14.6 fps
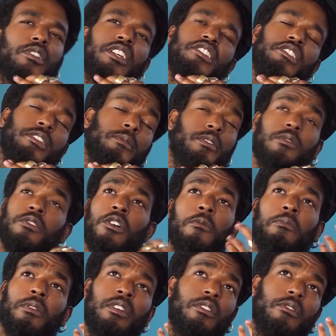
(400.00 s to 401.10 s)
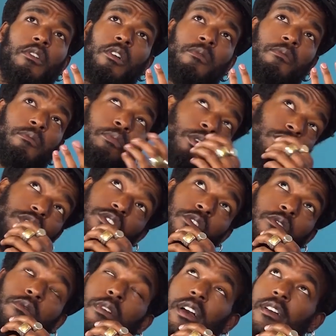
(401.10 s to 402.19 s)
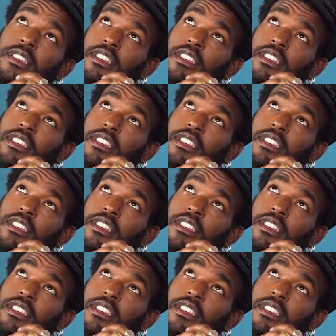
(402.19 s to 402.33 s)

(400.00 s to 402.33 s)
relationships. Okay. No, but personal,